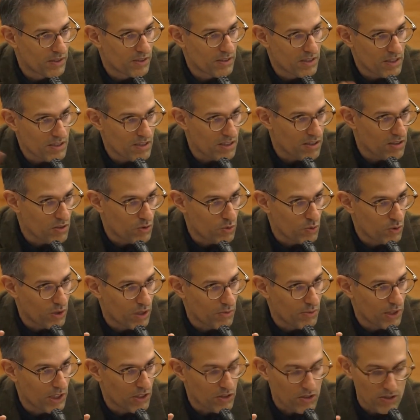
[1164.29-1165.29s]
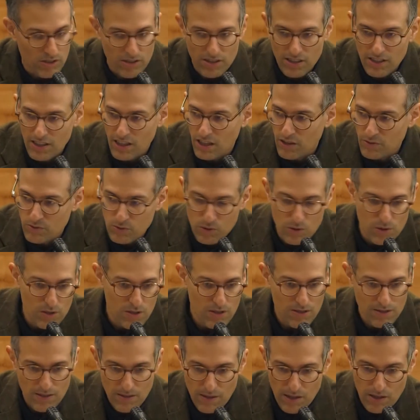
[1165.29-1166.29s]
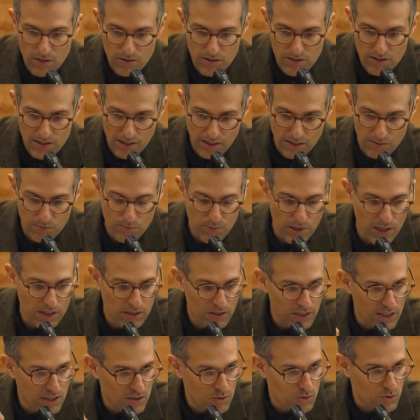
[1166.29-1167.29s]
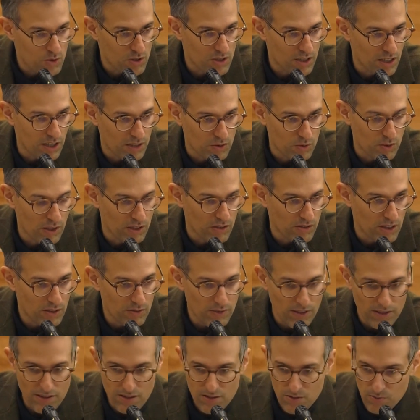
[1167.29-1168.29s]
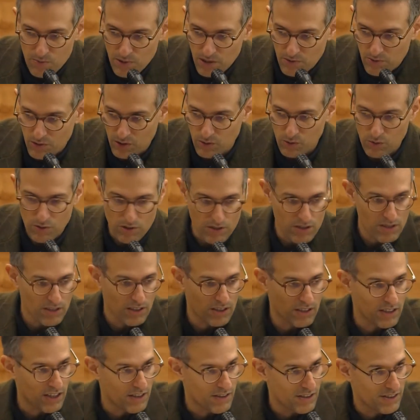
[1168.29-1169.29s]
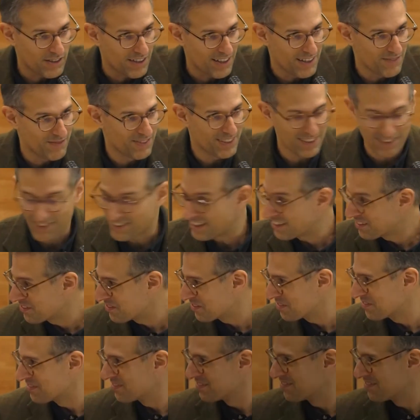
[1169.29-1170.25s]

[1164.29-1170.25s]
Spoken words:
These are the 2 dimensions. Of course, now the second part has to start to unravel this, but we do this at another time. Thank you.